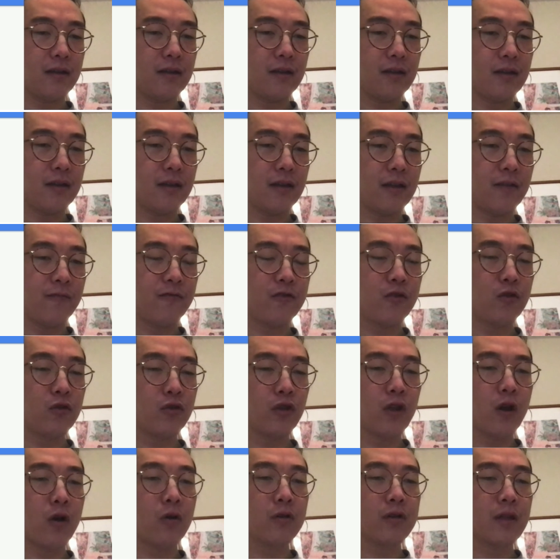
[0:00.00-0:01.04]
if you
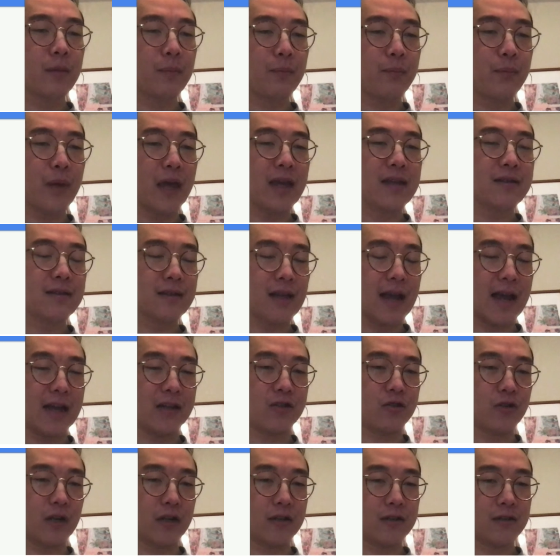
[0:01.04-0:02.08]
know the base
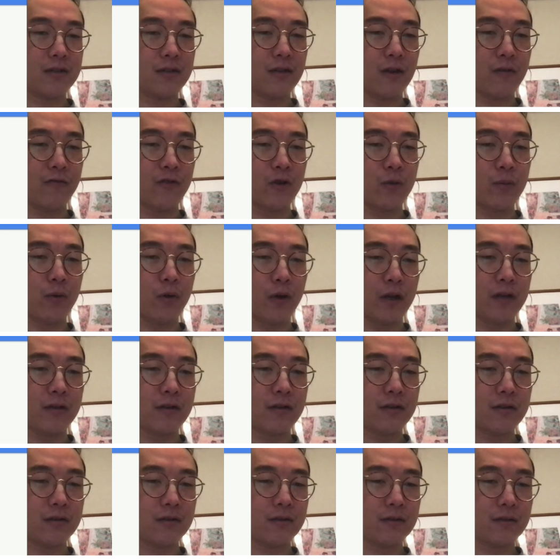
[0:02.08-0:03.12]
address of your
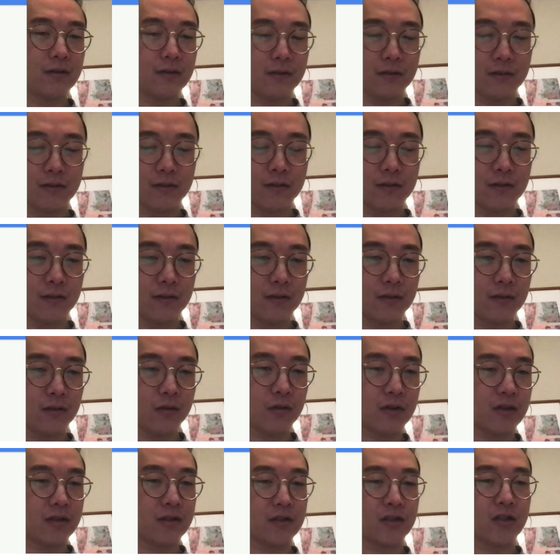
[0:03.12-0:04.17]
pointers, you
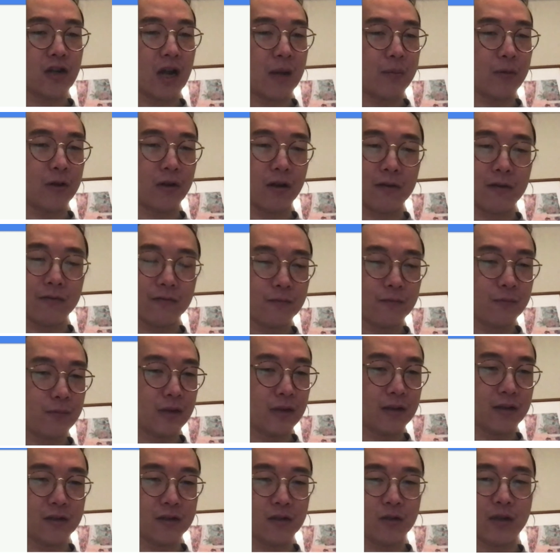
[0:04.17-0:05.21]
can just chop it off
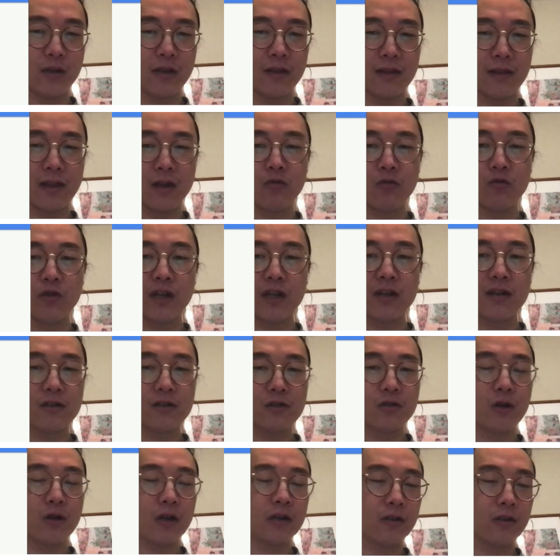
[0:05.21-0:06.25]
because you can then
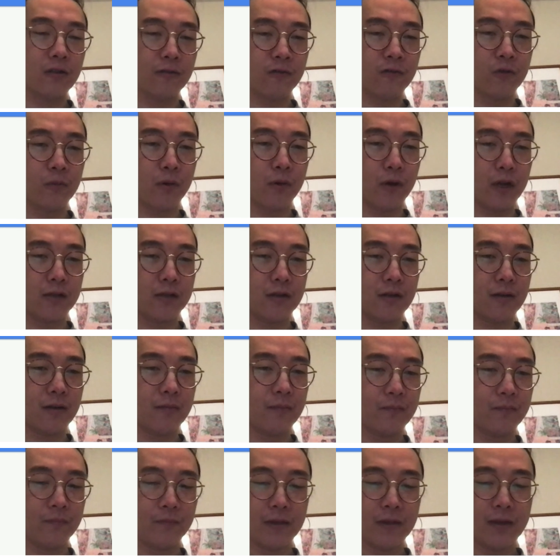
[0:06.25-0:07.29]
reconstruct your full pointer.
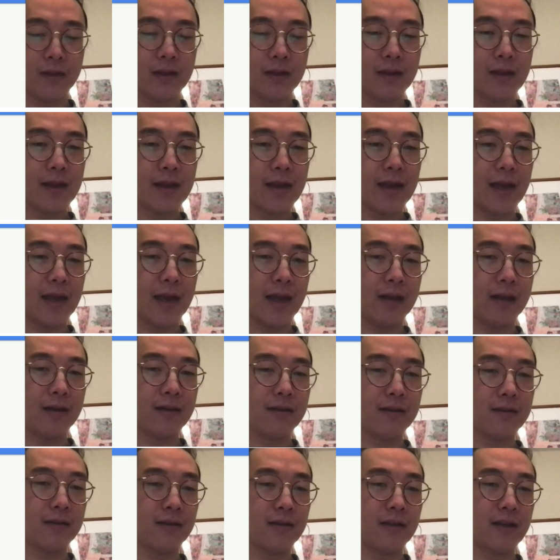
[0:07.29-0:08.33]
And
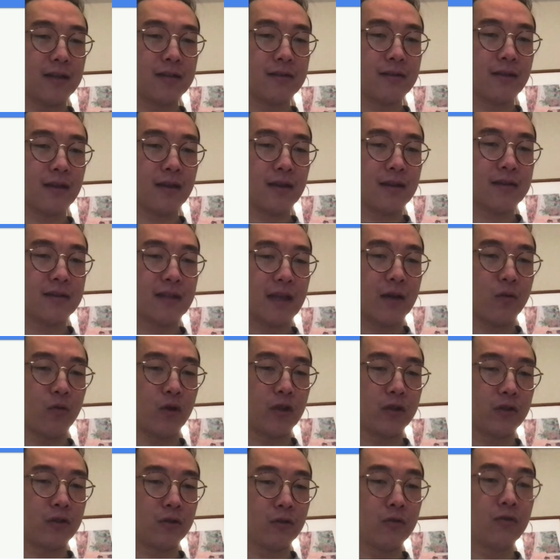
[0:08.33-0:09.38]
the nice thing is that we
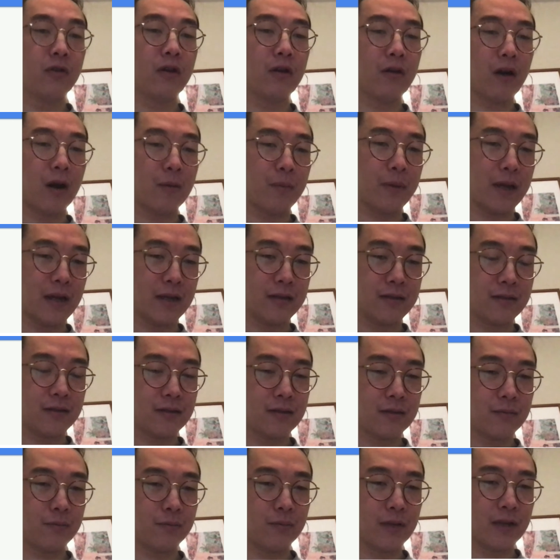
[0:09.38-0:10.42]
do know our base
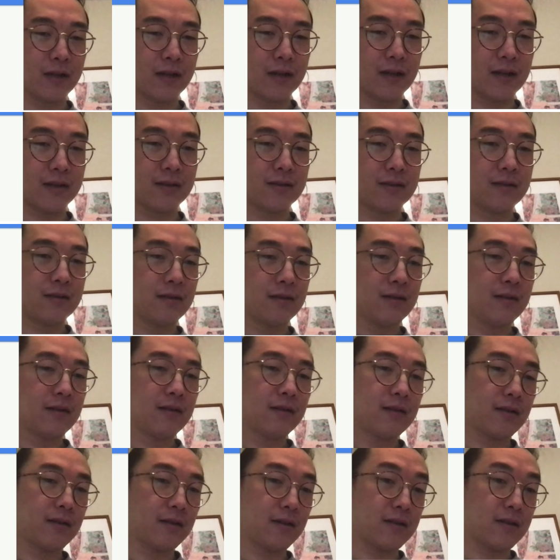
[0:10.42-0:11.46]
because
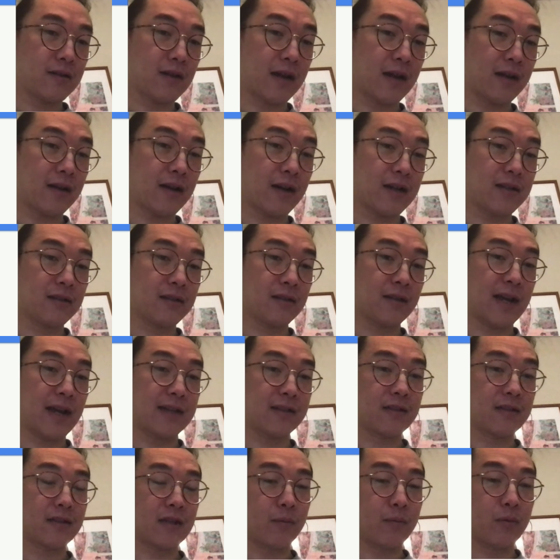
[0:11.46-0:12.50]
each isolate has a
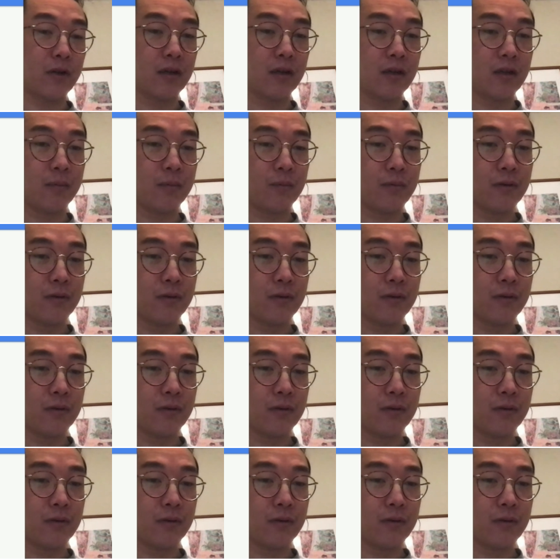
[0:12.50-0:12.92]
separate heap.